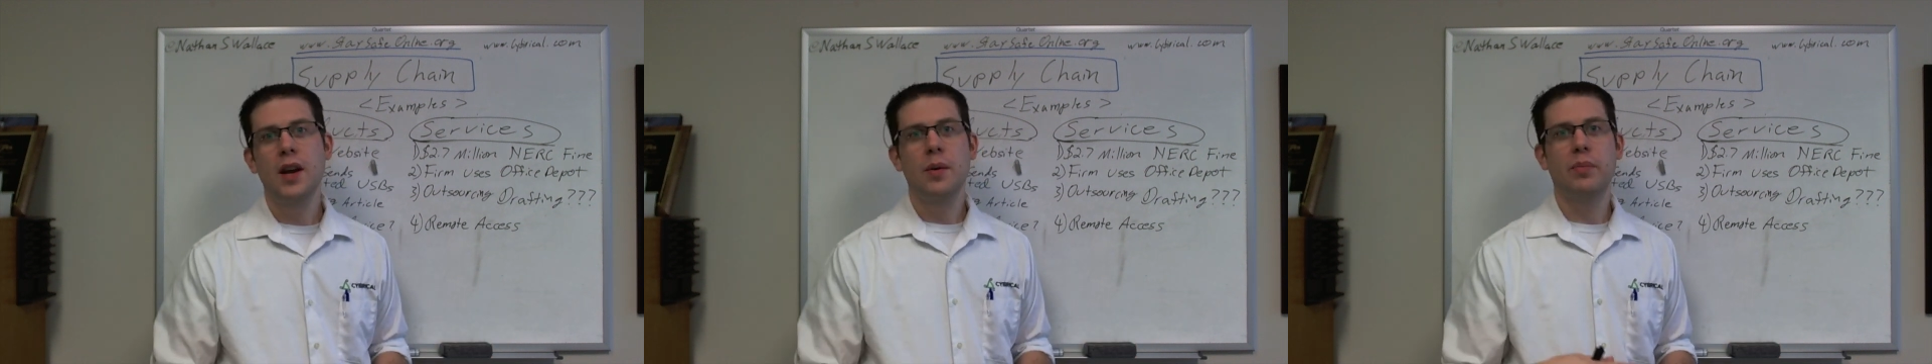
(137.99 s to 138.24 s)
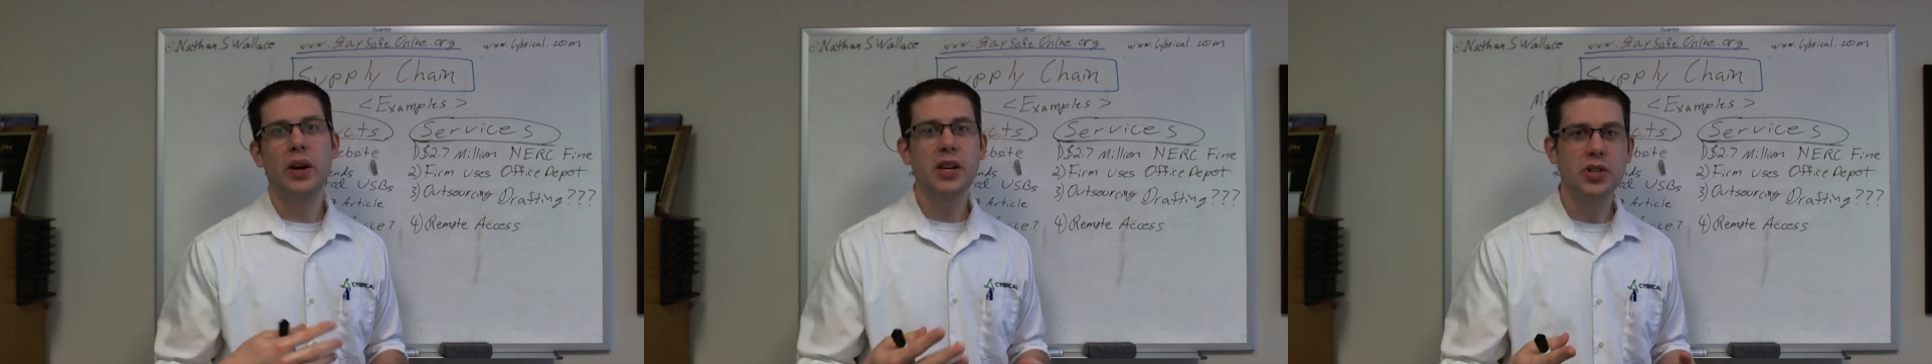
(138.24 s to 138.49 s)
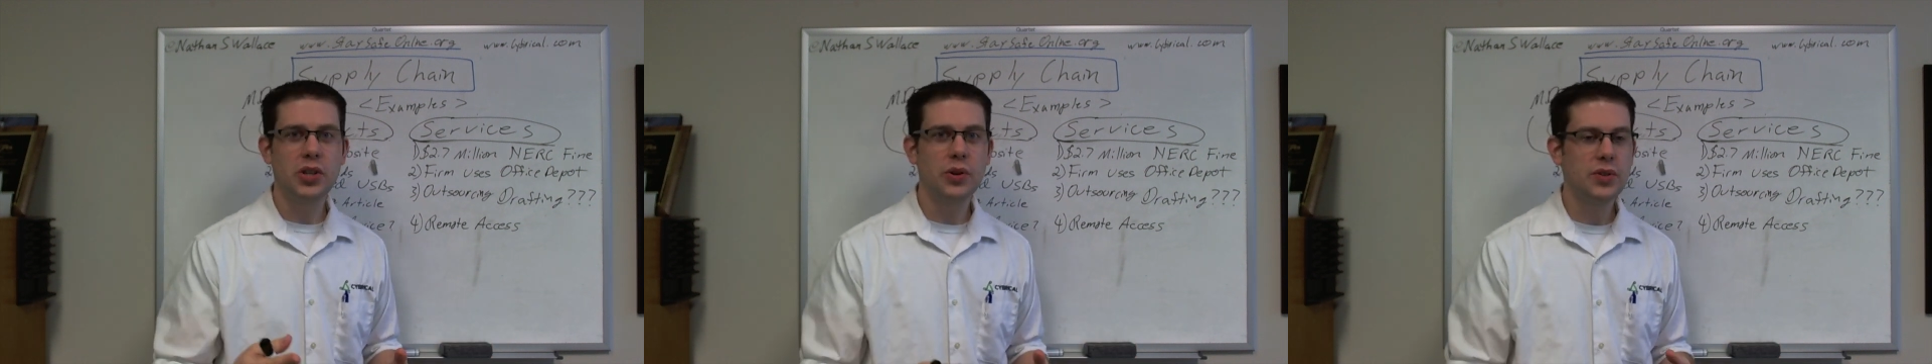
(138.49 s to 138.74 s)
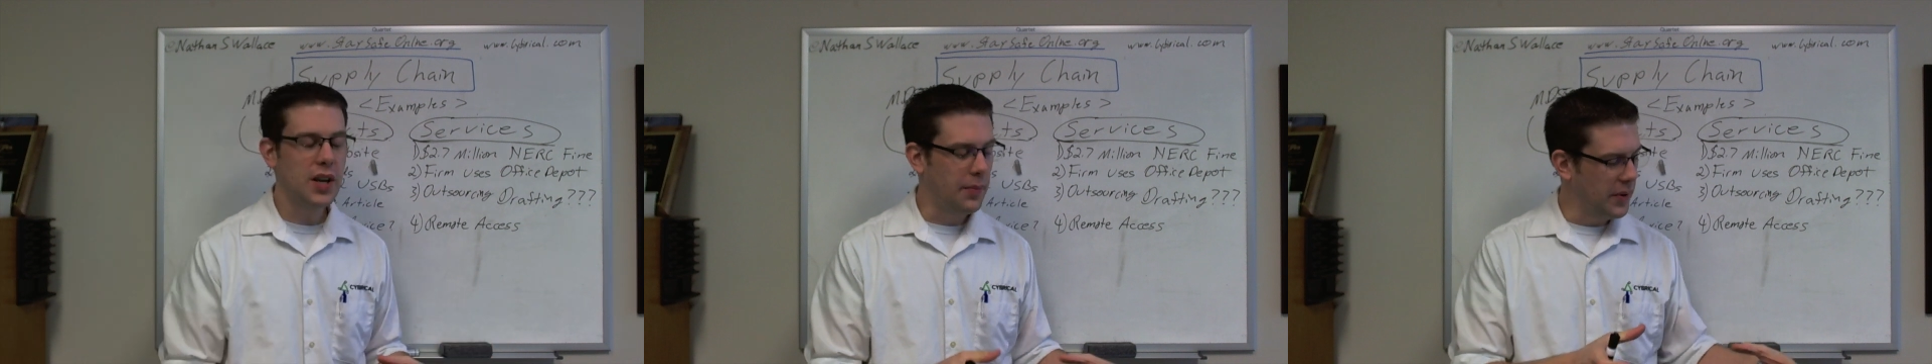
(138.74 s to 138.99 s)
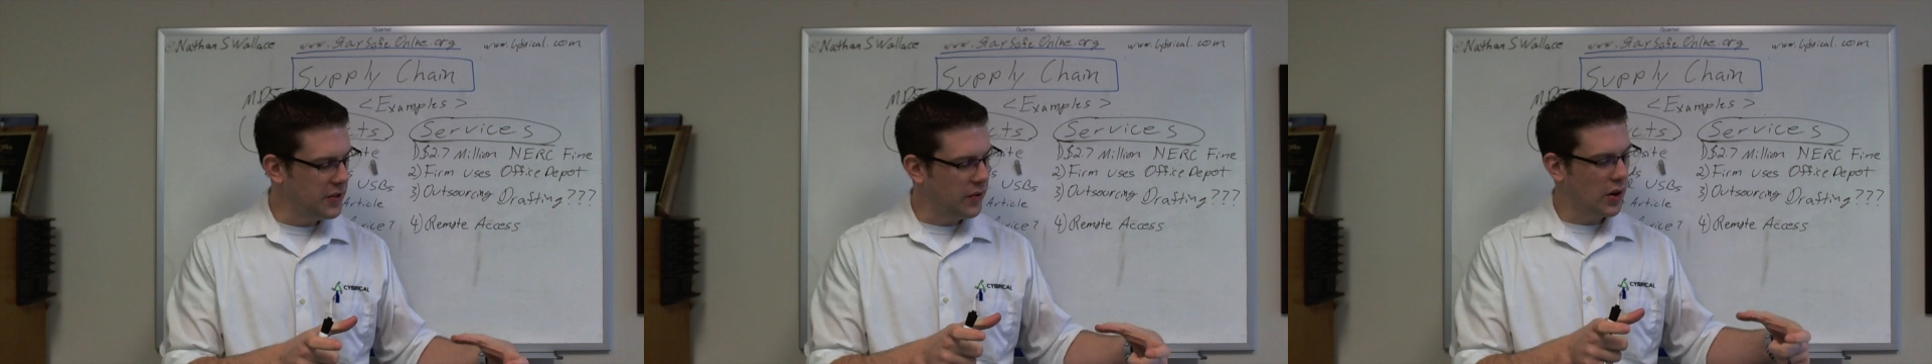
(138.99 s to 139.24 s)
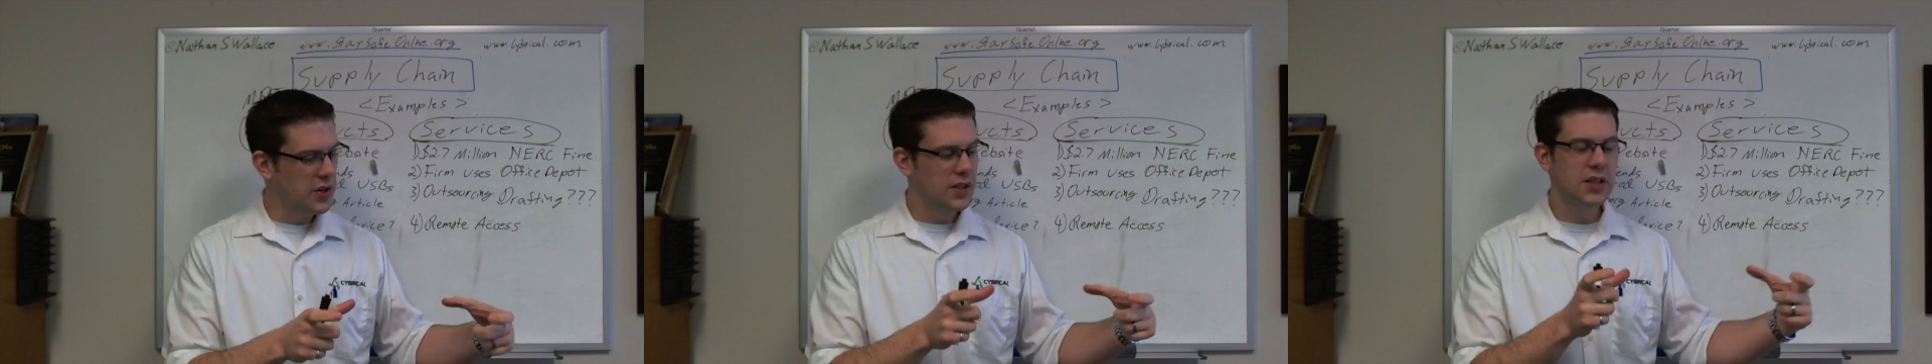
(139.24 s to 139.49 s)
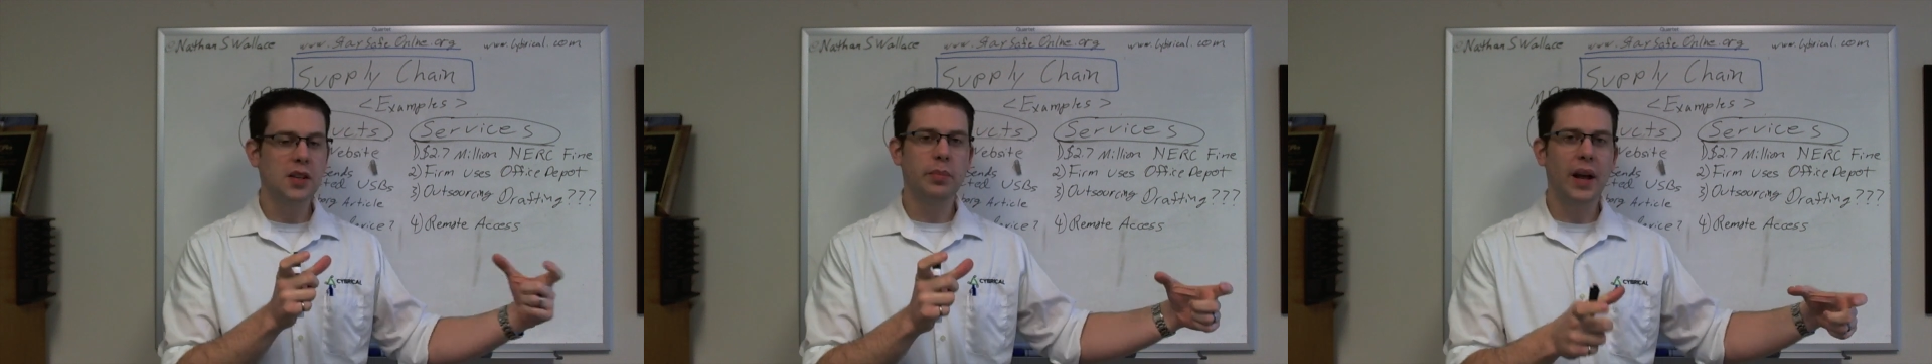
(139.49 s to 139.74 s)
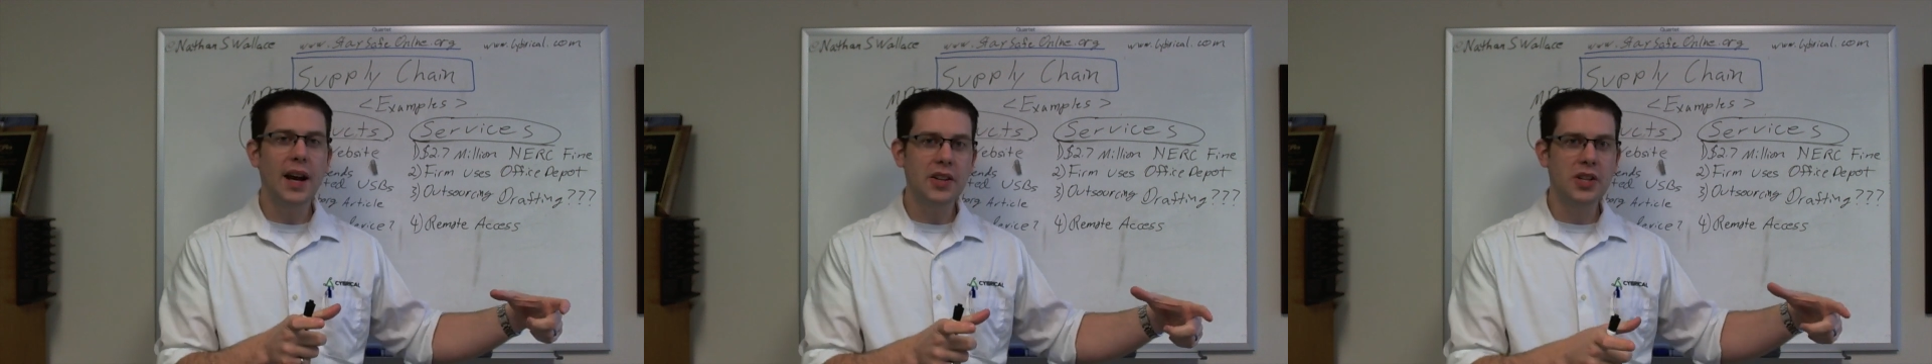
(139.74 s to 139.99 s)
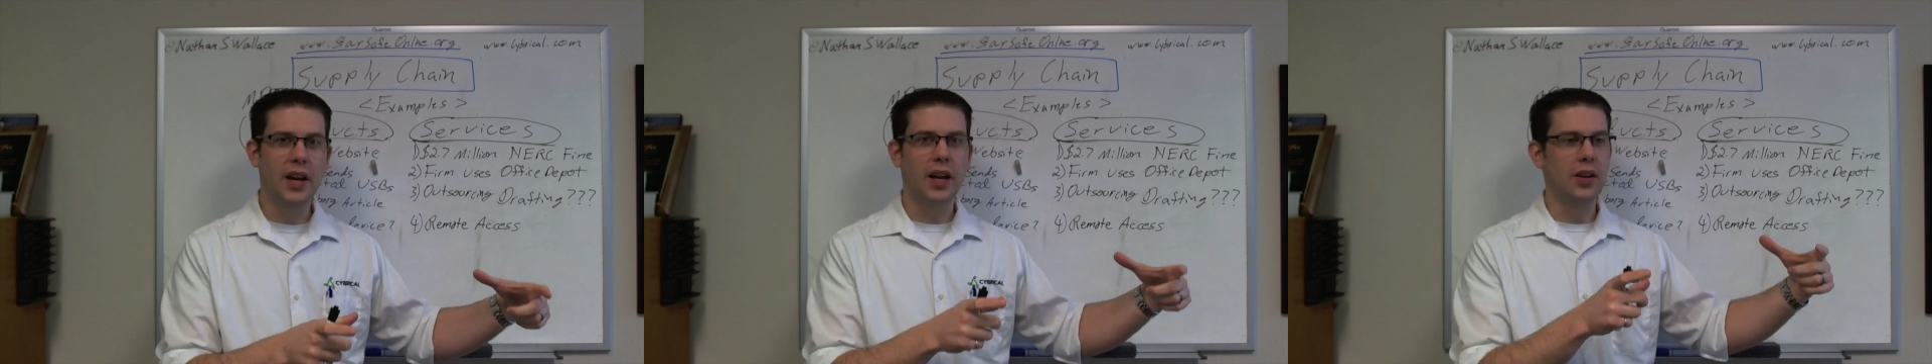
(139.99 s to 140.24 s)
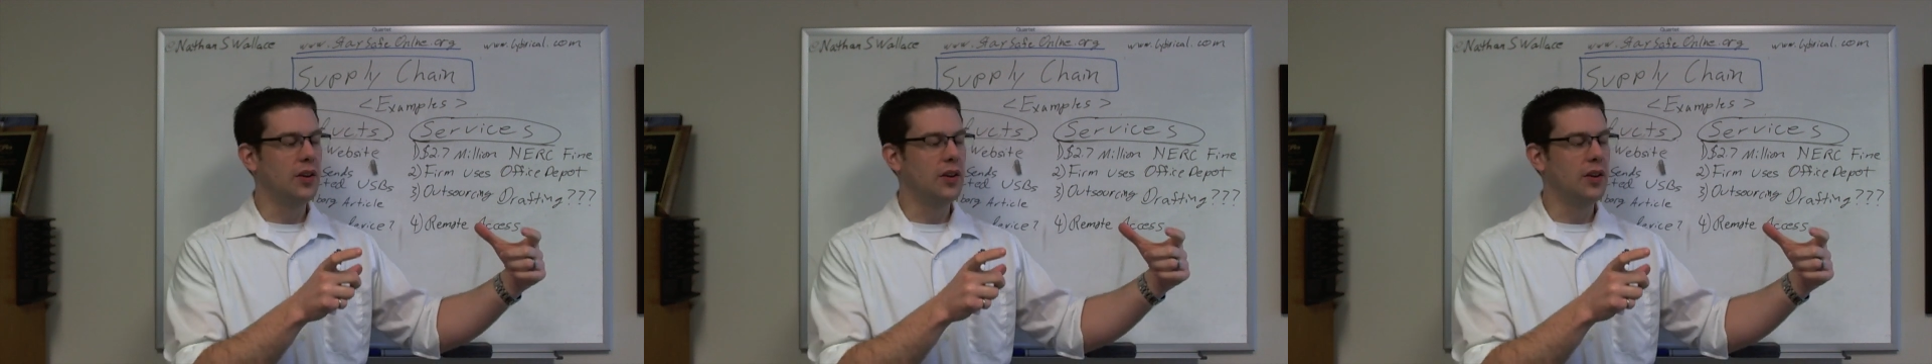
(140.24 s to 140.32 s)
but it shows up as far as the supply chain.